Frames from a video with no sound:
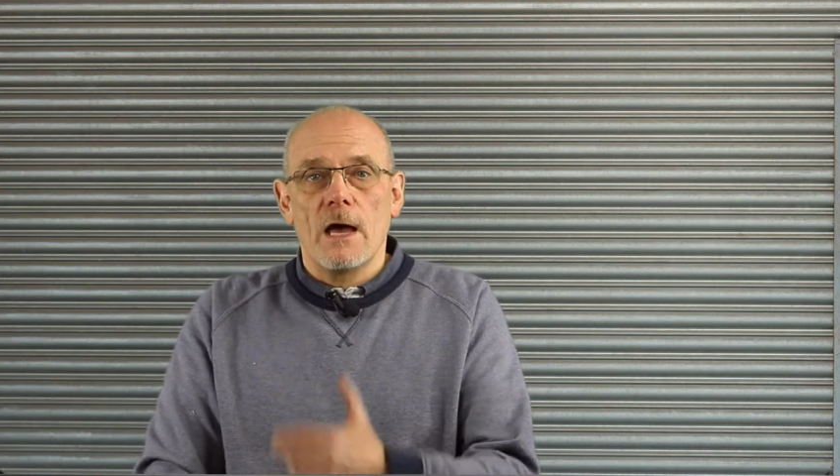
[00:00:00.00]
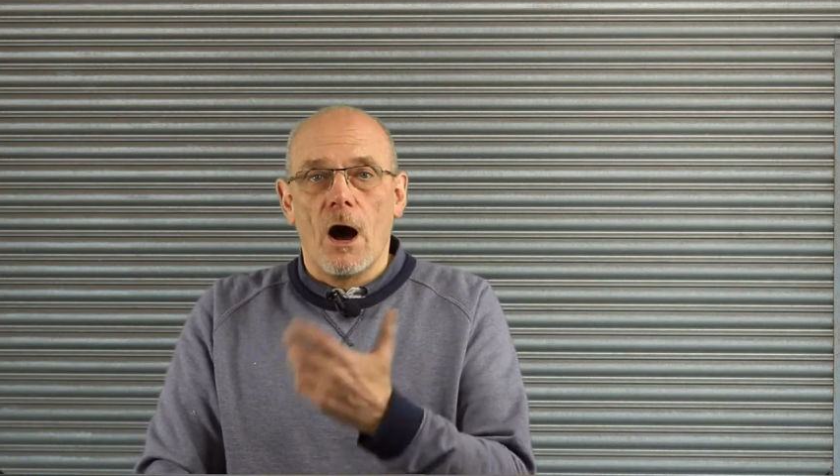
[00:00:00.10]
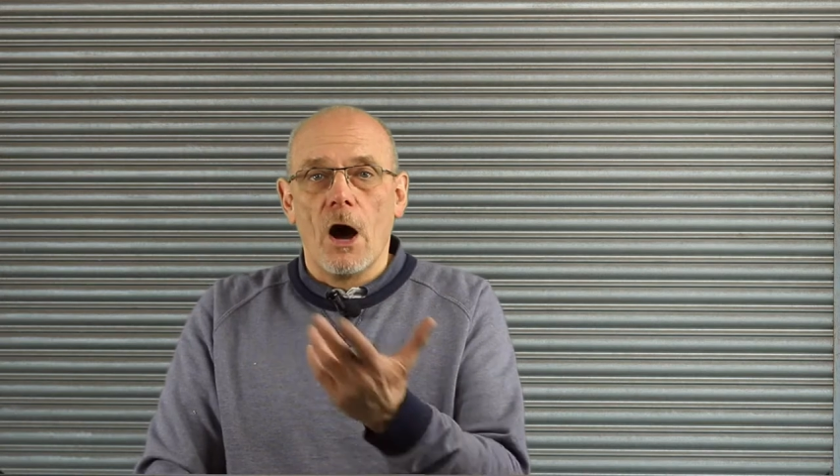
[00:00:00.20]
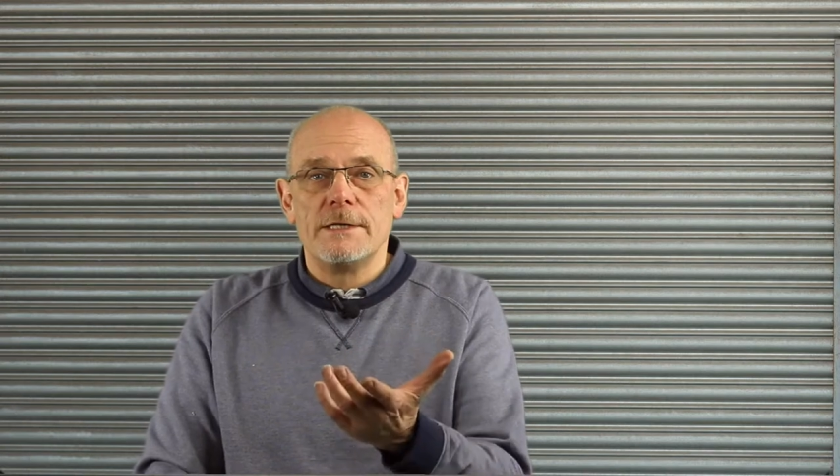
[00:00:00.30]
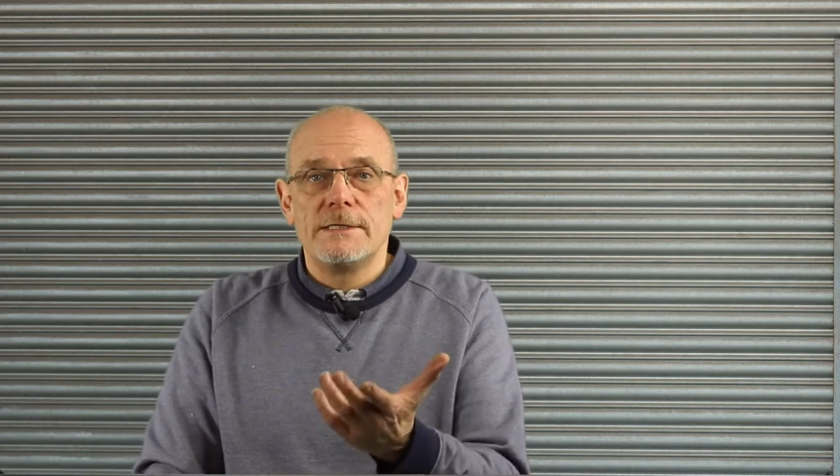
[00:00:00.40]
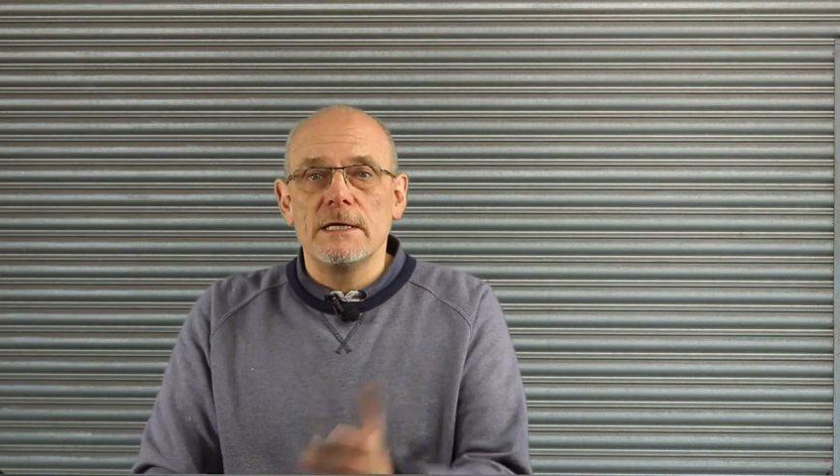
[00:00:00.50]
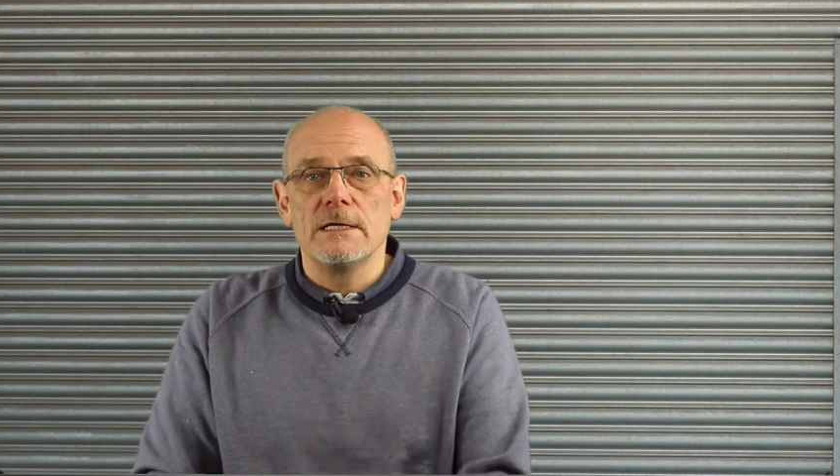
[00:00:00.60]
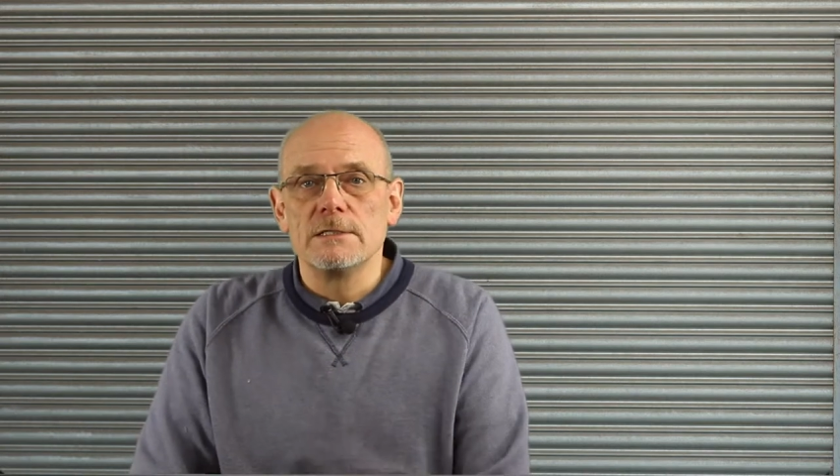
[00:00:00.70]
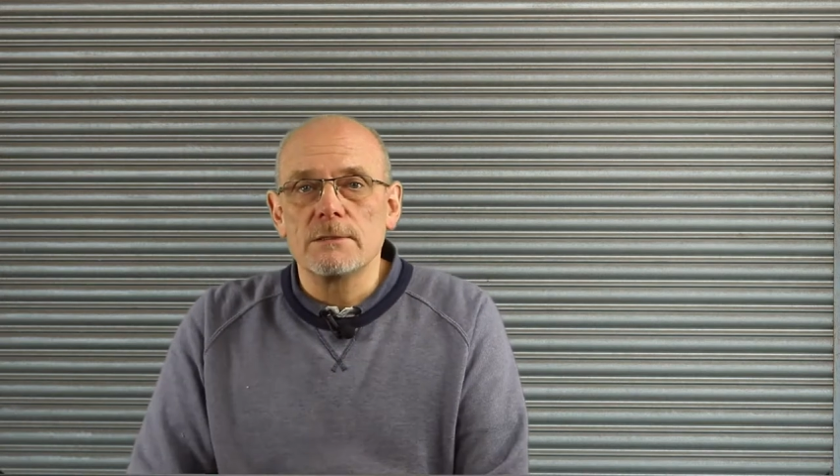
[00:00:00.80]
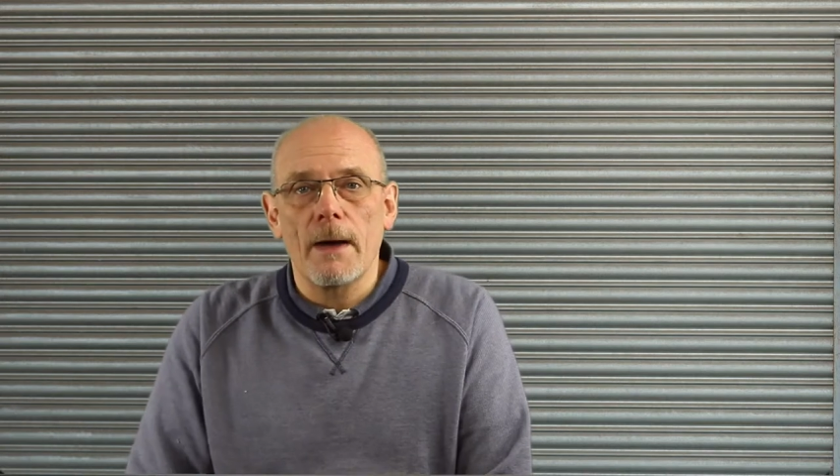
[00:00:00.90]

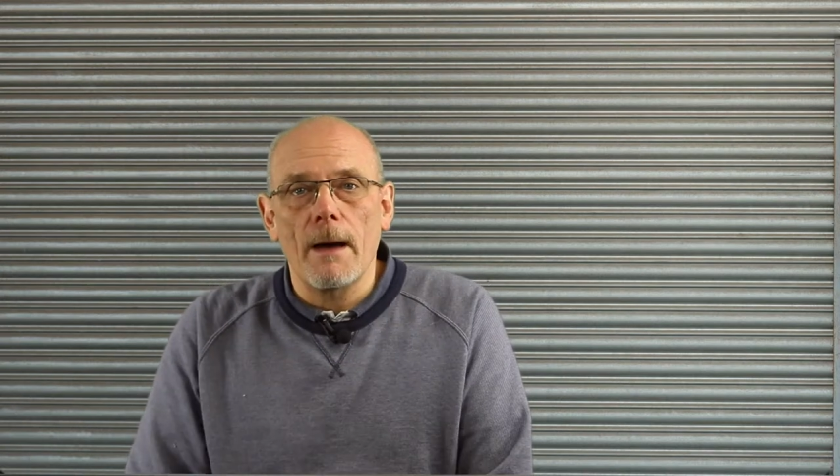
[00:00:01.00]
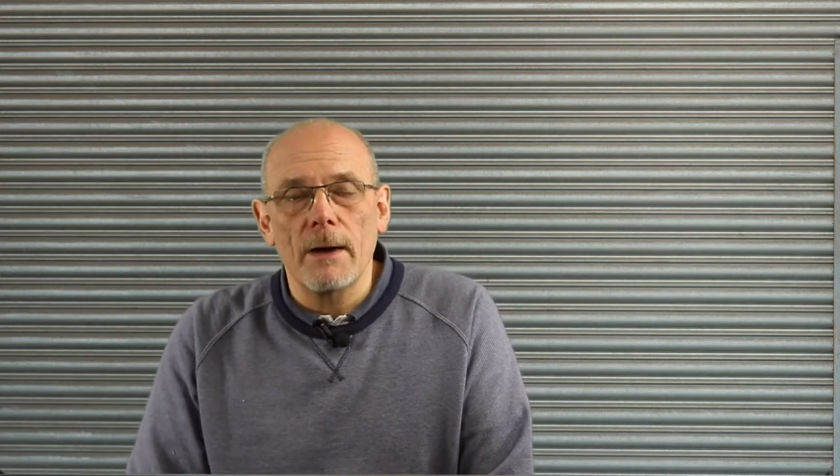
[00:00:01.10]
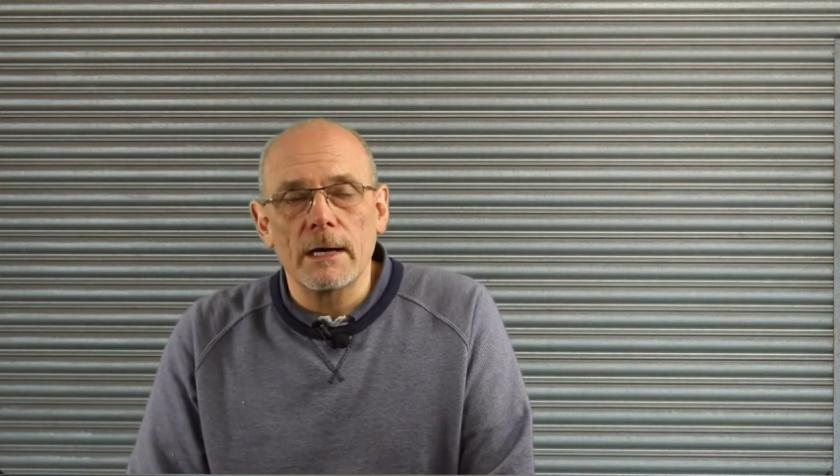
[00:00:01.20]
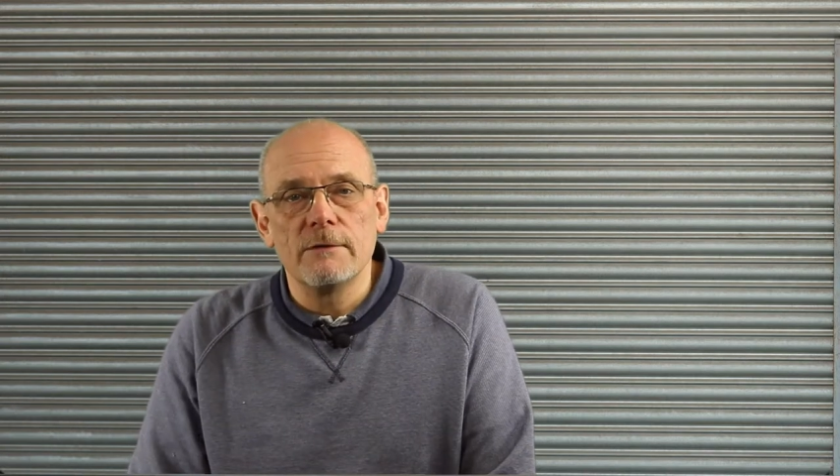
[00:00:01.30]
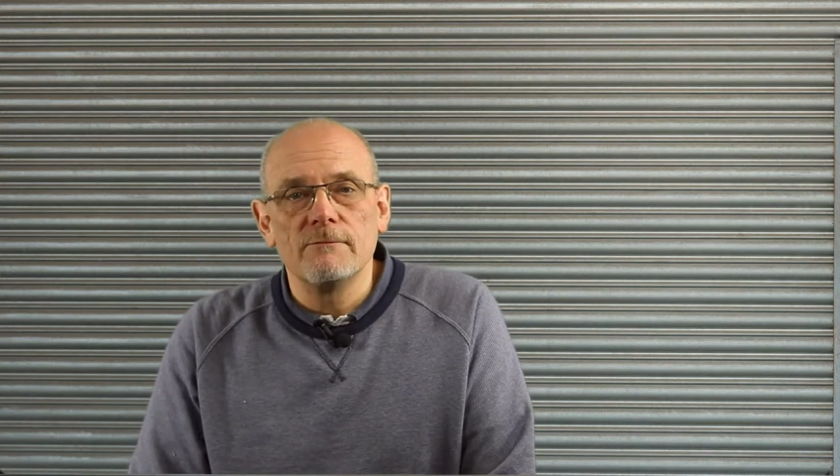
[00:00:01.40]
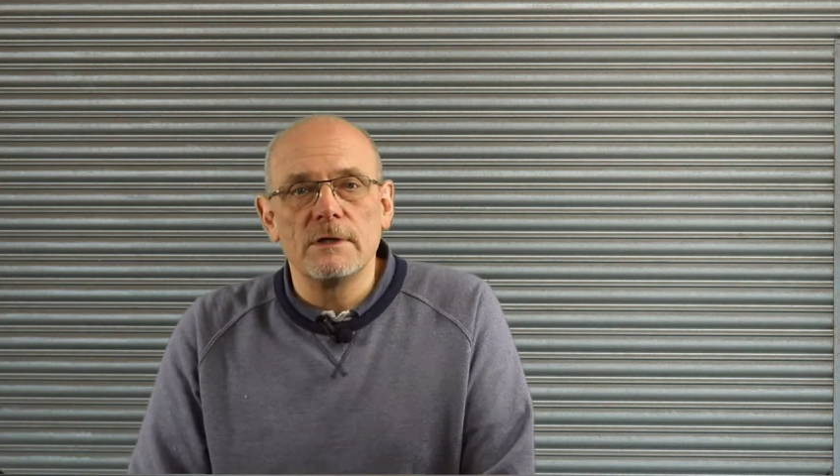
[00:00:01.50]
ideas about making